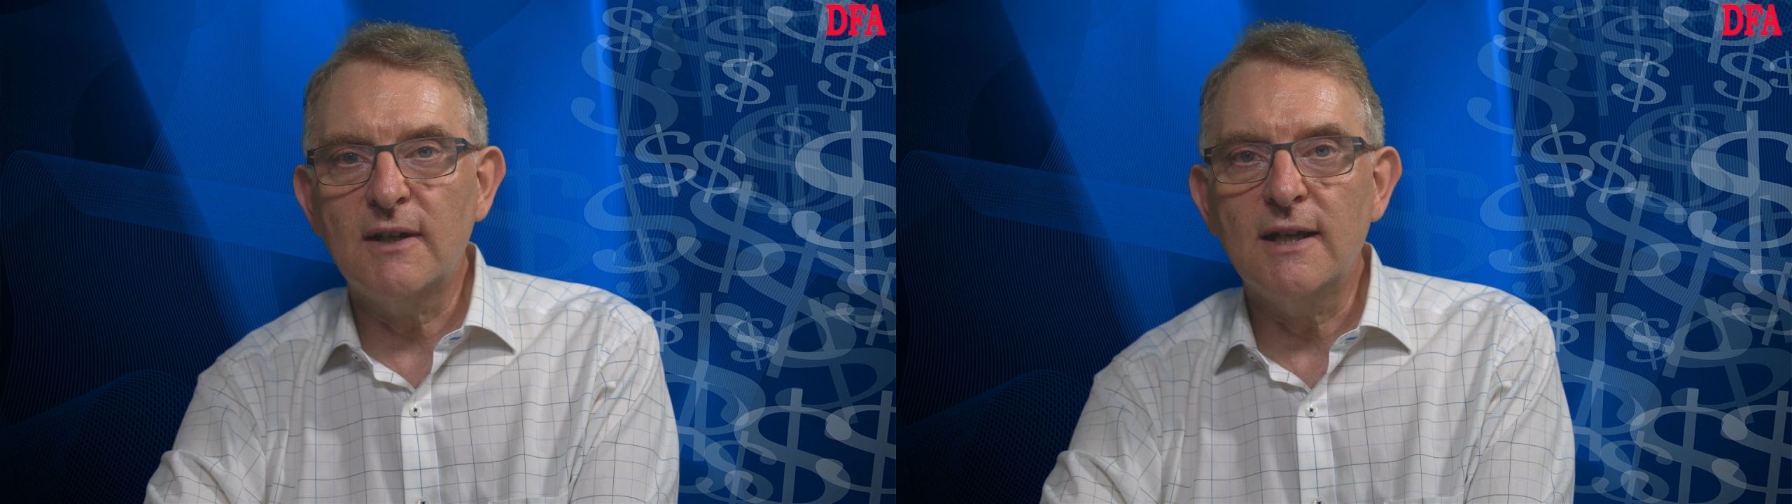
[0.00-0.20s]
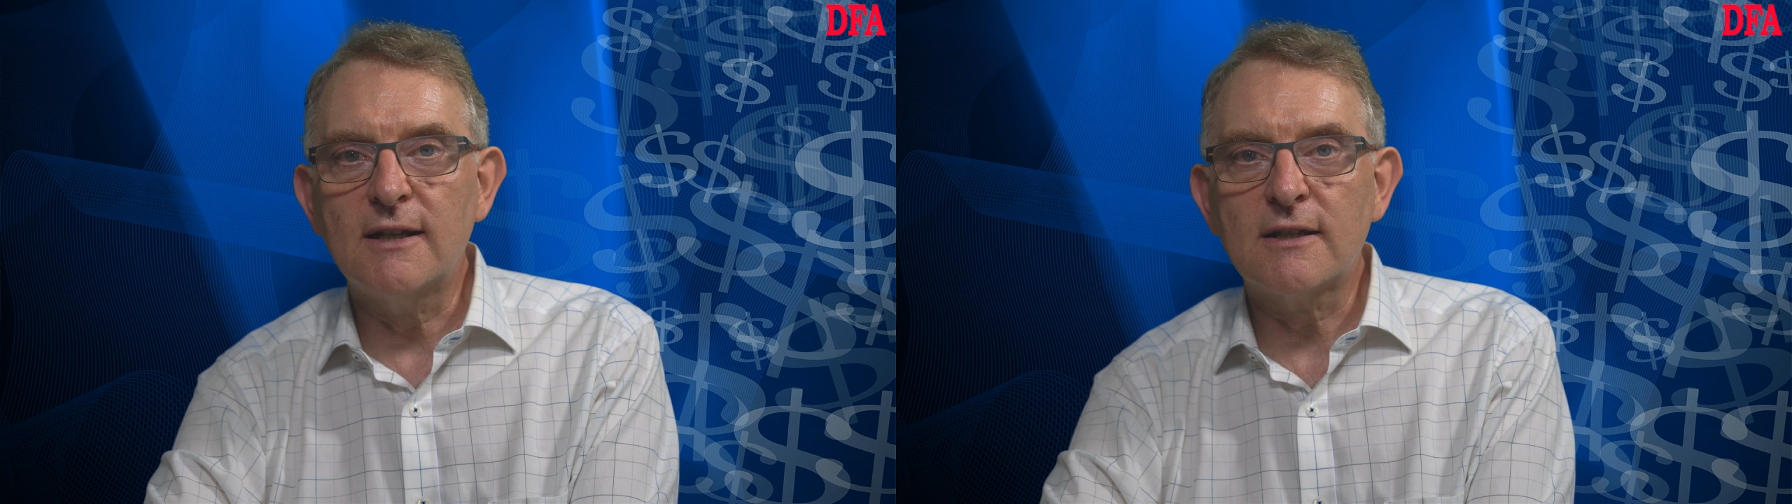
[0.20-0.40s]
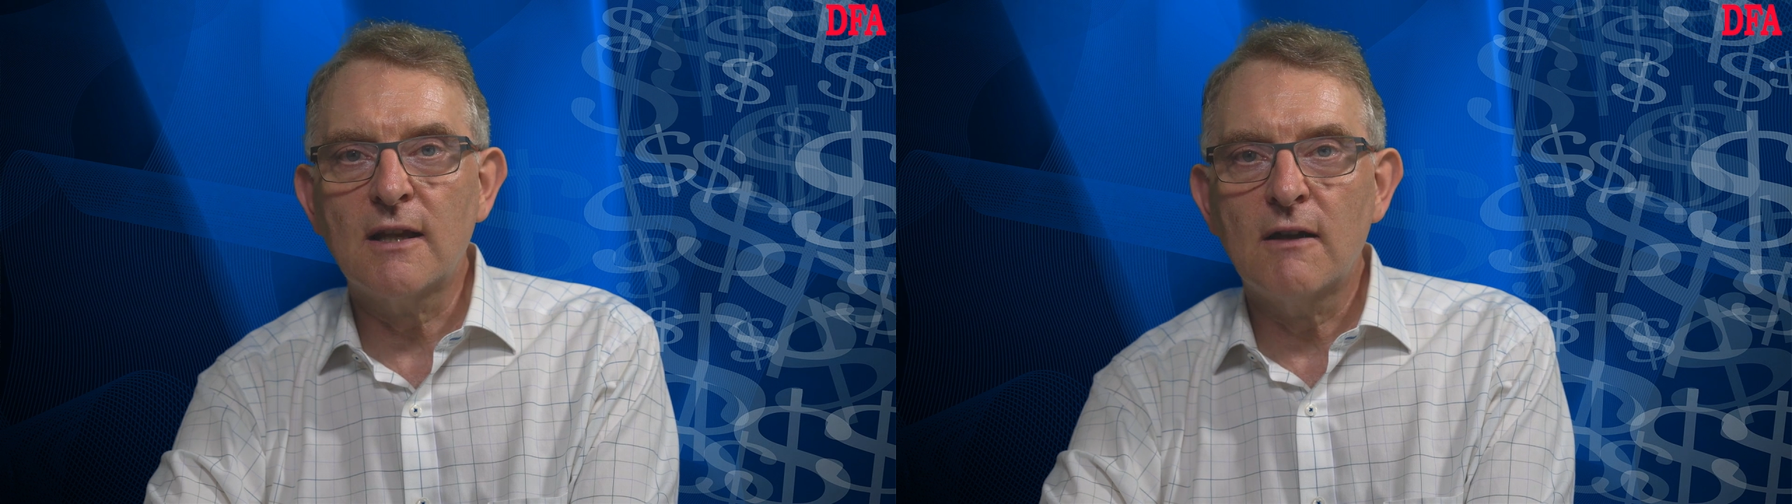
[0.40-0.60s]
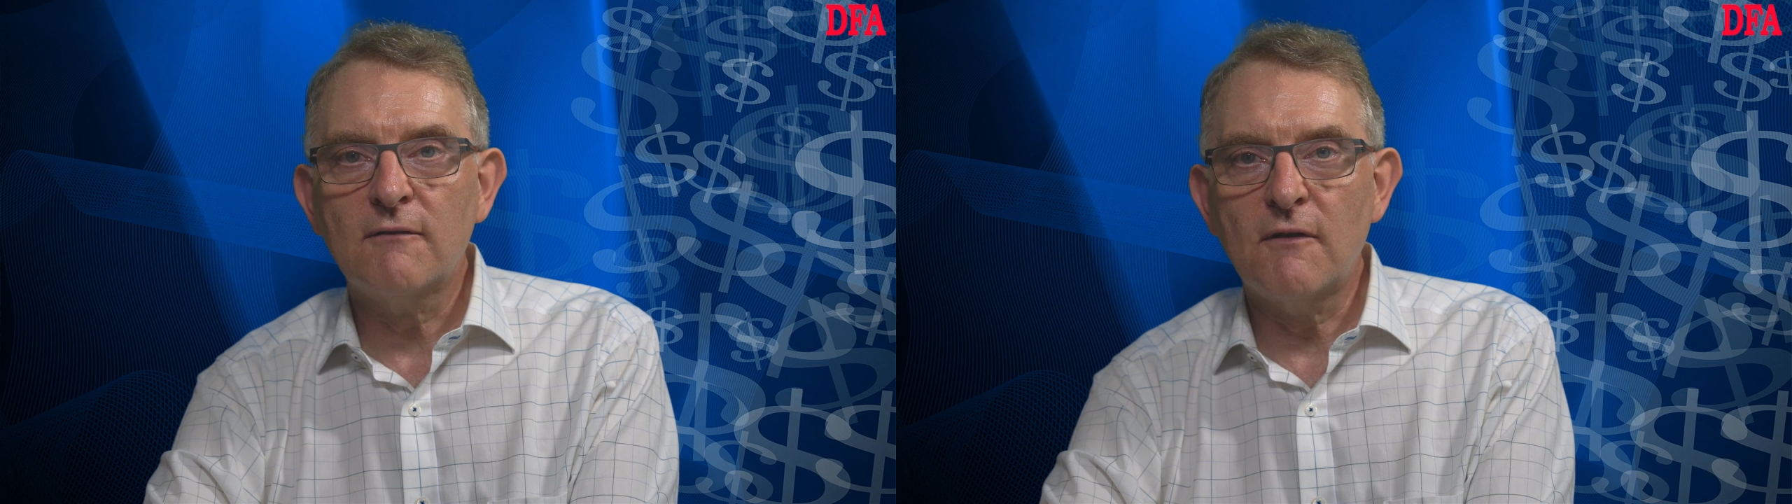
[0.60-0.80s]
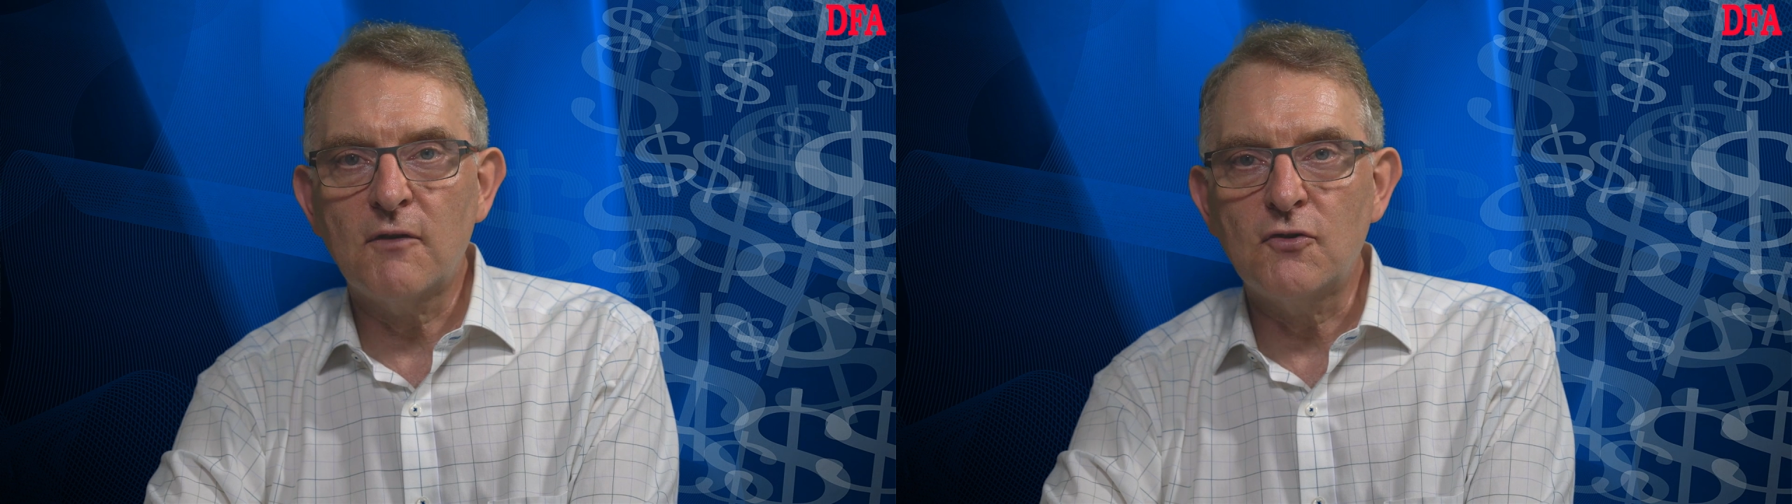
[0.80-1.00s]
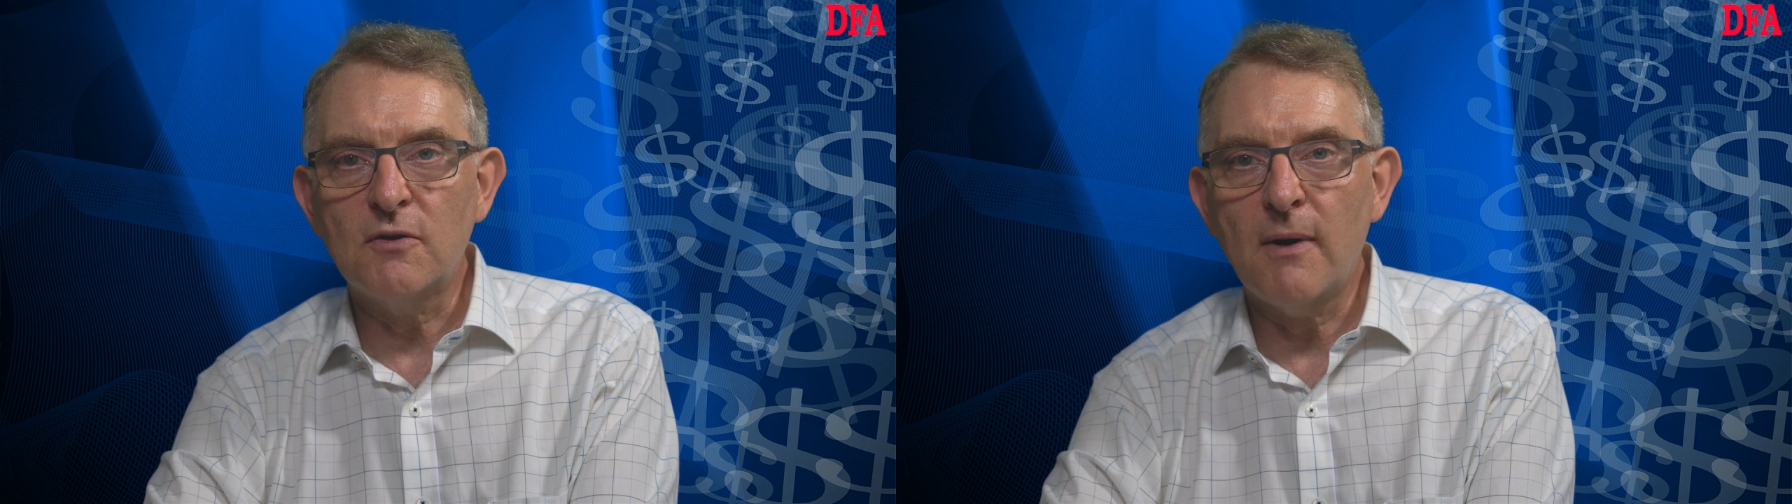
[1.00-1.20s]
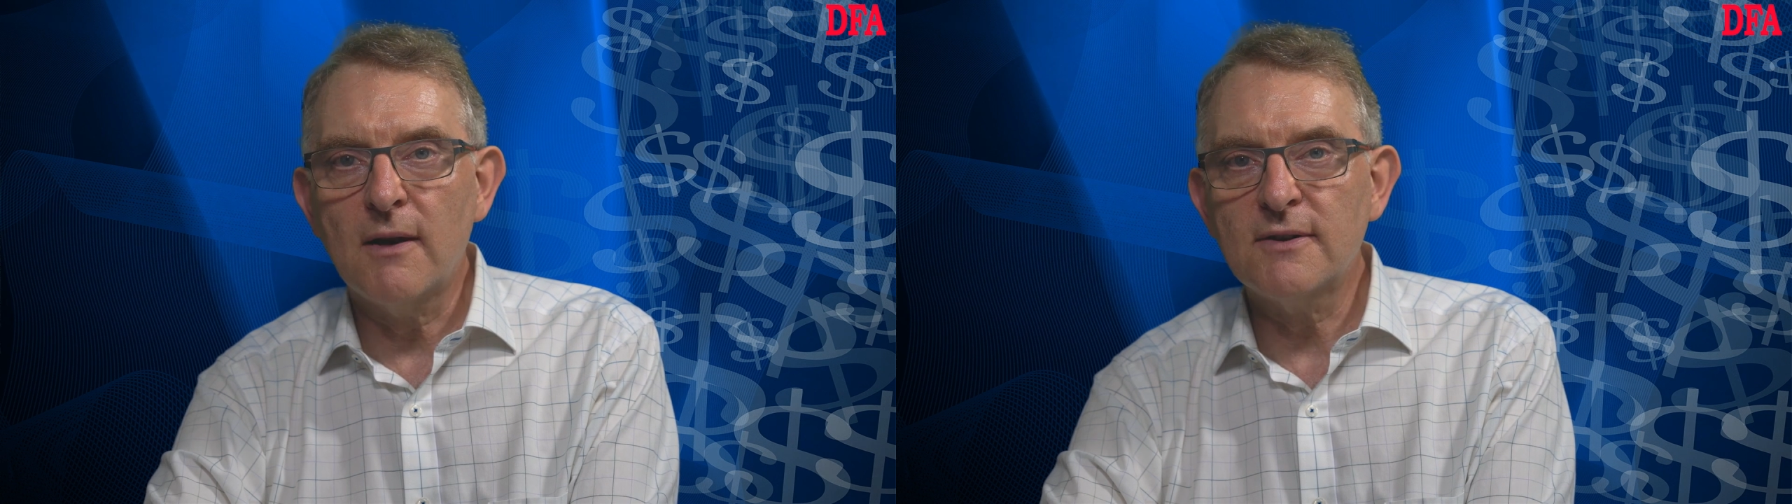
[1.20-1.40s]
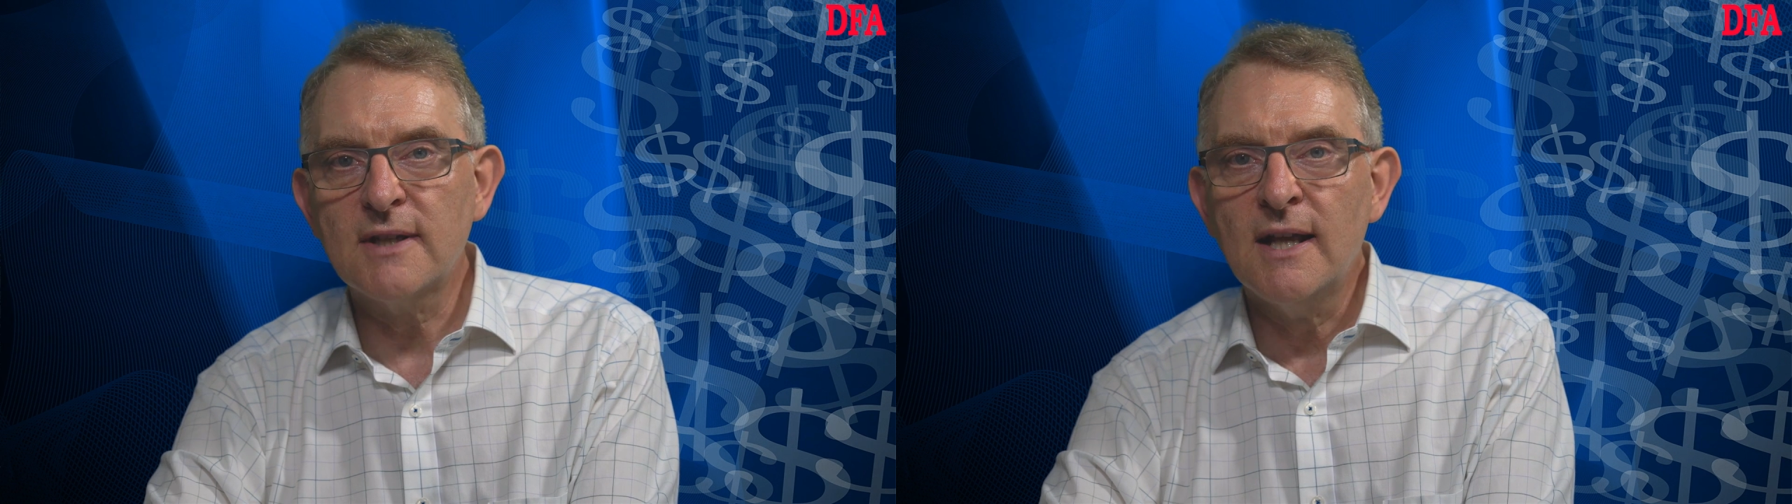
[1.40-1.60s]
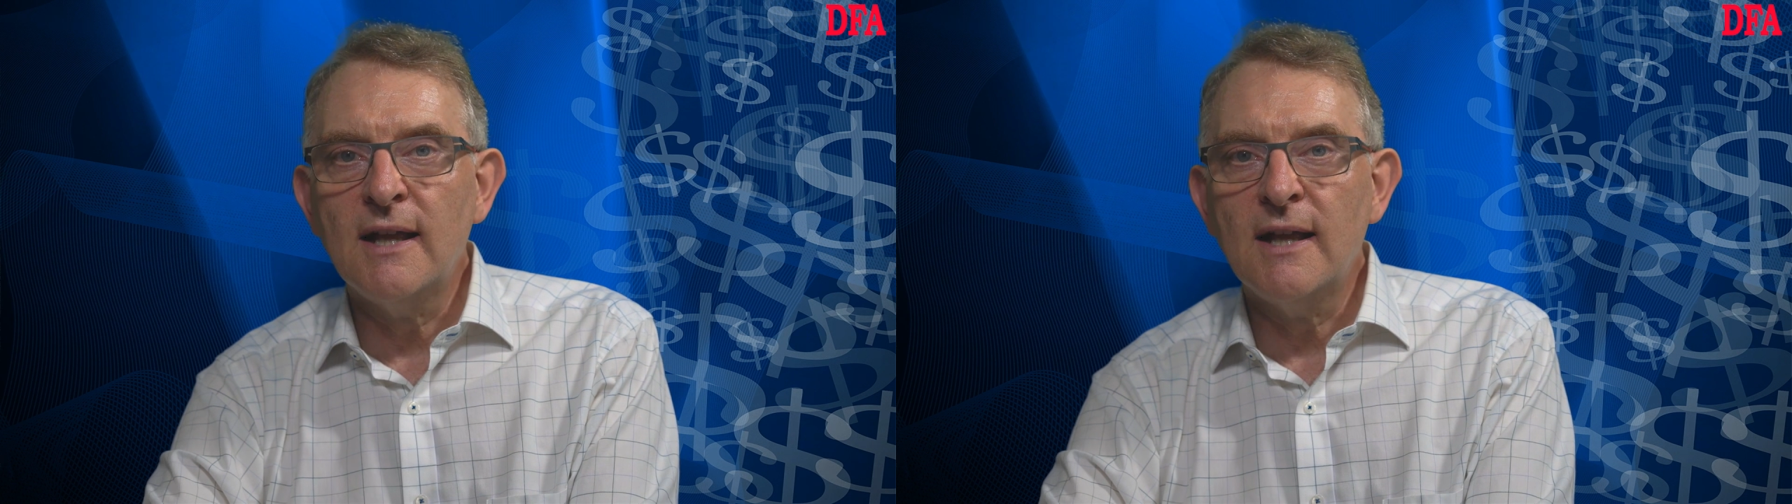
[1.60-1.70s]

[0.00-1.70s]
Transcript: alerts for future posts.